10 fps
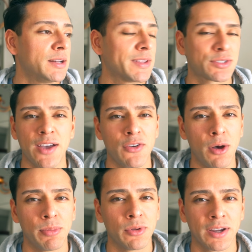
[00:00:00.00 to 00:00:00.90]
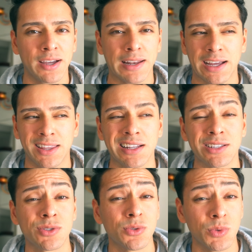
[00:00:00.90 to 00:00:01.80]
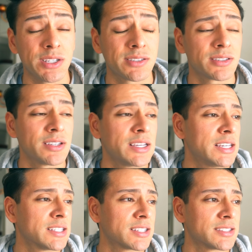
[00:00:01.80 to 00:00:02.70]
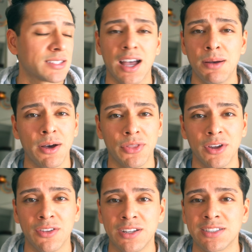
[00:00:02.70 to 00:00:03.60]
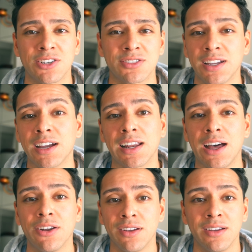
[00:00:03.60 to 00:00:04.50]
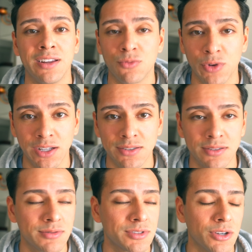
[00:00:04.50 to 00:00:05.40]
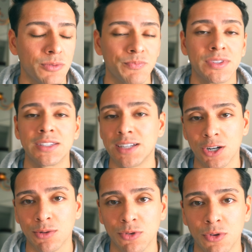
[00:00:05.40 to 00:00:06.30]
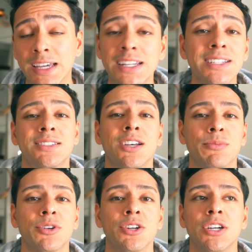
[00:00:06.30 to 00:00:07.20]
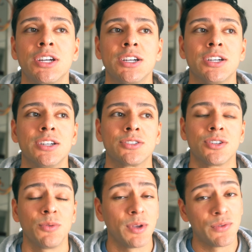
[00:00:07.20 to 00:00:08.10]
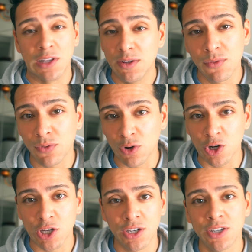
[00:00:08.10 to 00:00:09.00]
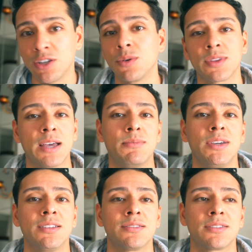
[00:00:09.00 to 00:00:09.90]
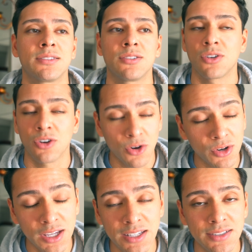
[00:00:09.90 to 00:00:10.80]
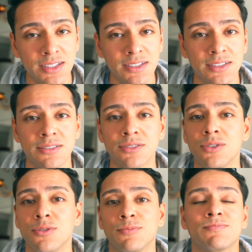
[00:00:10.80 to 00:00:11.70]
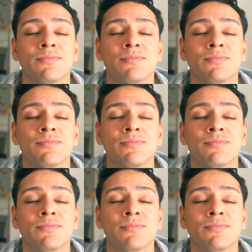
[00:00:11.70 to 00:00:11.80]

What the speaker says: That's why I haven't uploaded I think in 2 weeks, because I'm out there, then it starts to get cloudy and it rains. So terrible. It is summer, so if you live in Florida, you know what that means. Hurricane season. So